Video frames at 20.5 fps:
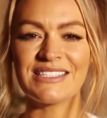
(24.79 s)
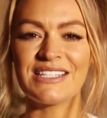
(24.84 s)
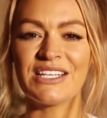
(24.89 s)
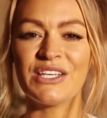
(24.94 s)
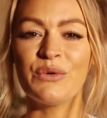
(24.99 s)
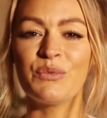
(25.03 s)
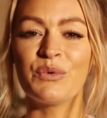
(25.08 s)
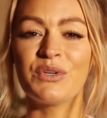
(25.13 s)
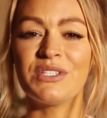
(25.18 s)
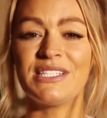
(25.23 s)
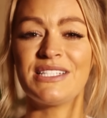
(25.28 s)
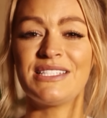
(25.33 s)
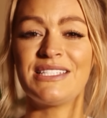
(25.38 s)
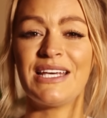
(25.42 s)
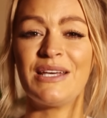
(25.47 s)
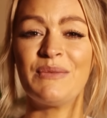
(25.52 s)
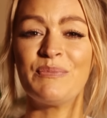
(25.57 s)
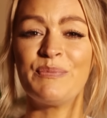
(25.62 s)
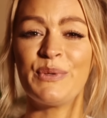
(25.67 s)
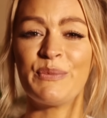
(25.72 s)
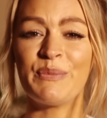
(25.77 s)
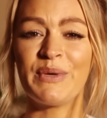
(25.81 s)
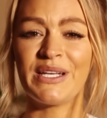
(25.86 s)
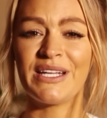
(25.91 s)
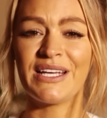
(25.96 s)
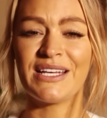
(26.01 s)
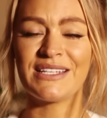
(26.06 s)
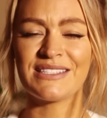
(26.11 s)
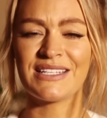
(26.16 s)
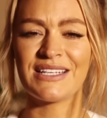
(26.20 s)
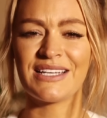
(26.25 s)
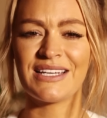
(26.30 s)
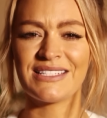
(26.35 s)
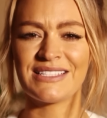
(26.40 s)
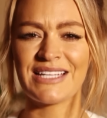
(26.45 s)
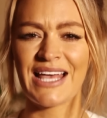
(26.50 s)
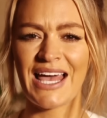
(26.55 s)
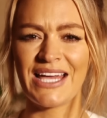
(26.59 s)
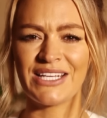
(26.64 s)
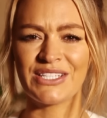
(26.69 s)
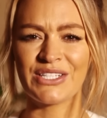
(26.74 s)
that you wanted to implement as a, as a
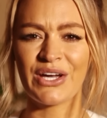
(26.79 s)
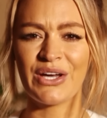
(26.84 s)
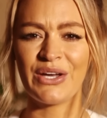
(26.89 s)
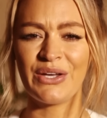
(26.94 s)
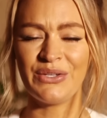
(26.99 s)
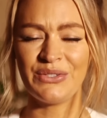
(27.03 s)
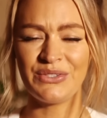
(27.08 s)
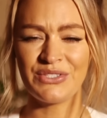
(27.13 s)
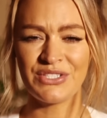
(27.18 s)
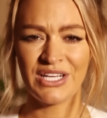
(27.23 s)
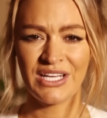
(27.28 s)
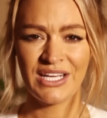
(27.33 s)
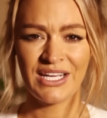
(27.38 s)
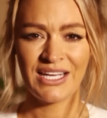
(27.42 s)
head coach.